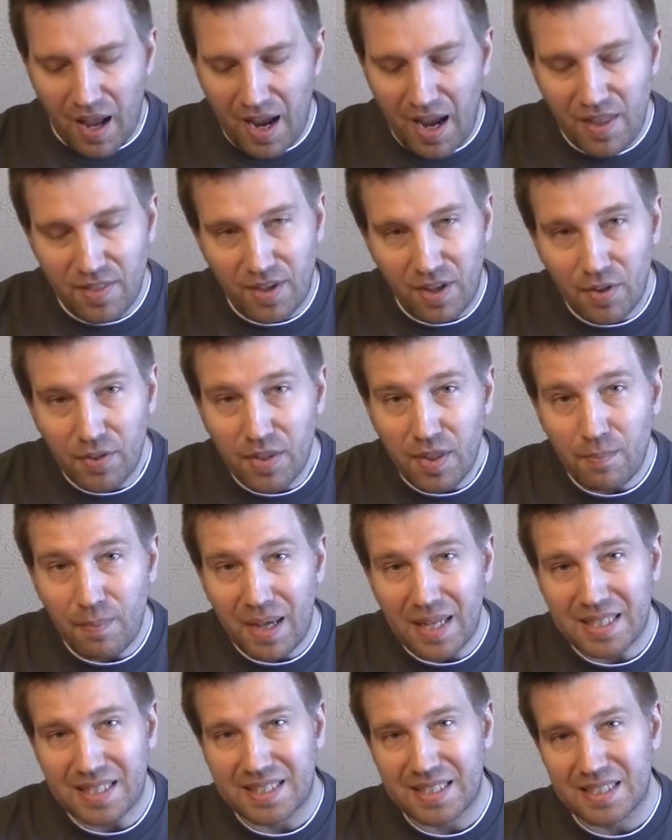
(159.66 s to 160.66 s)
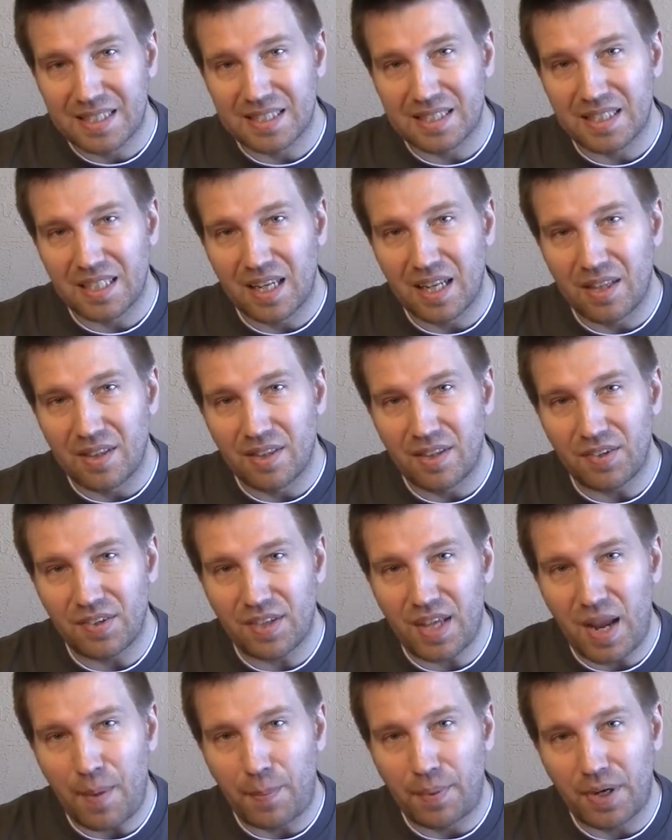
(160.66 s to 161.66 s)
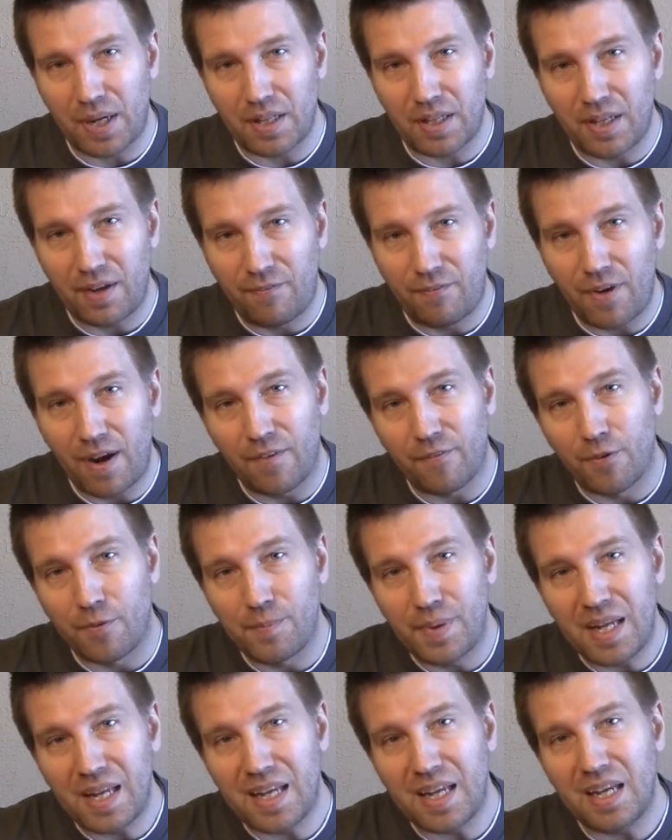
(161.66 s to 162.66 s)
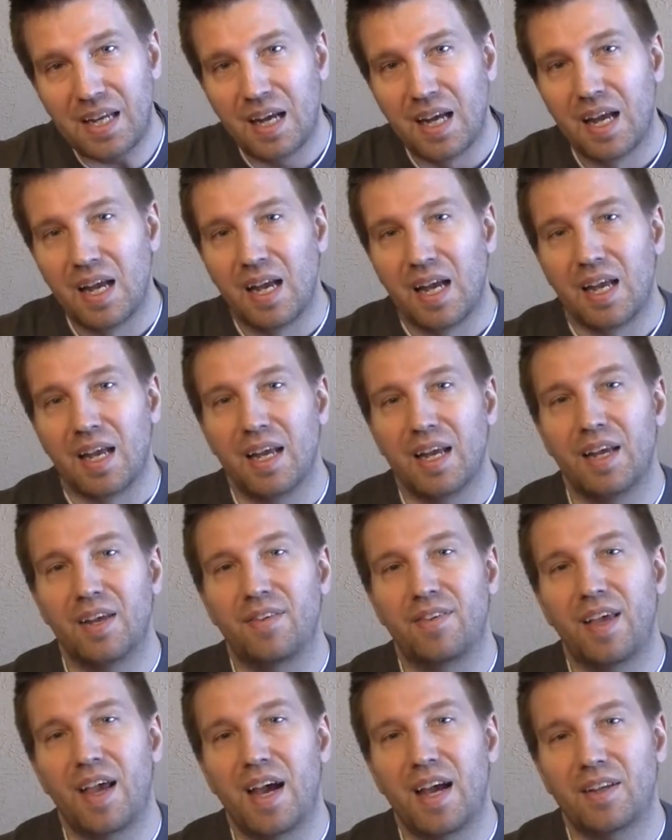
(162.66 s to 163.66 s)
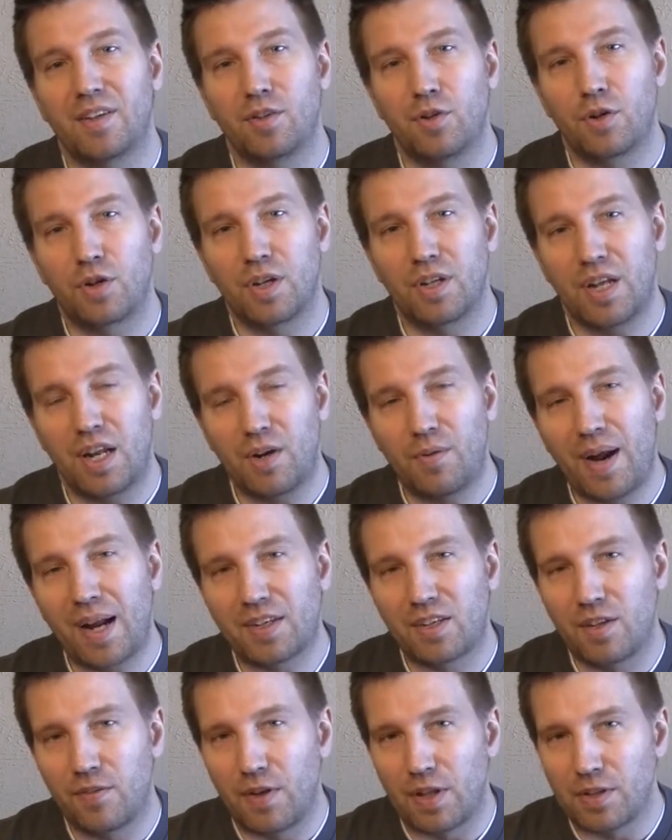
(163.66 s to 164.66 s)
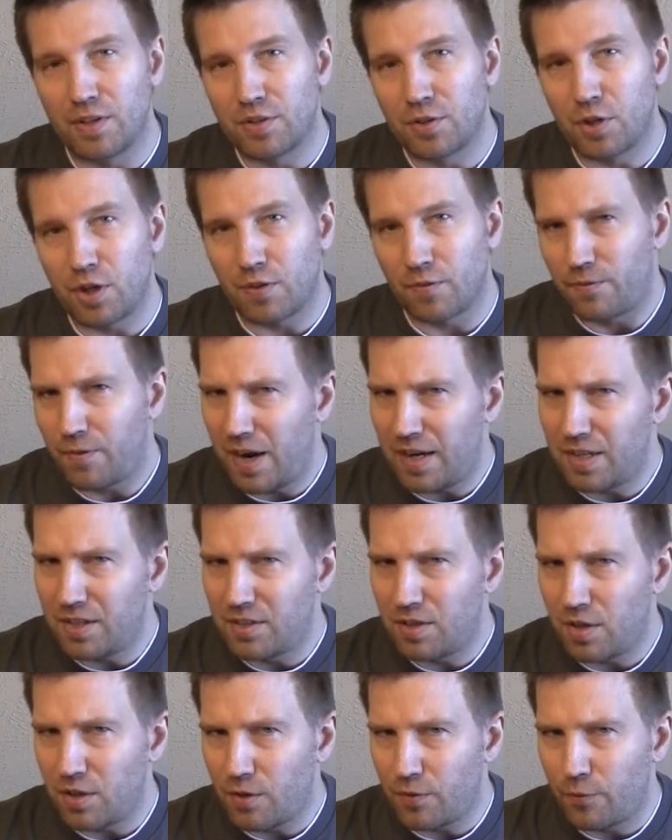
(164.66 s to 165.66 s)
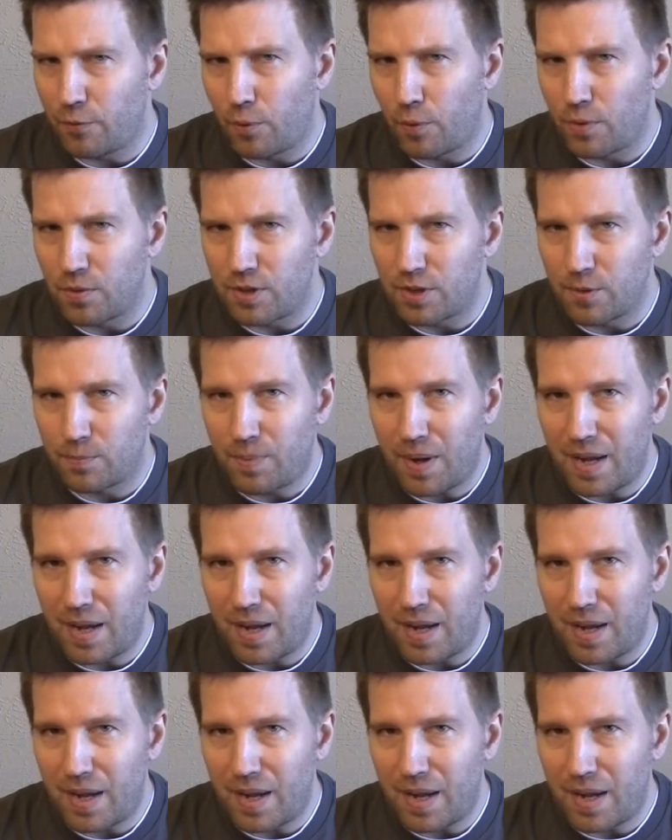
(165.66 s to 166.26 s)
And the other thing that makes this game particularly fun for me is that you can interact with the villains, so you can fight each other for the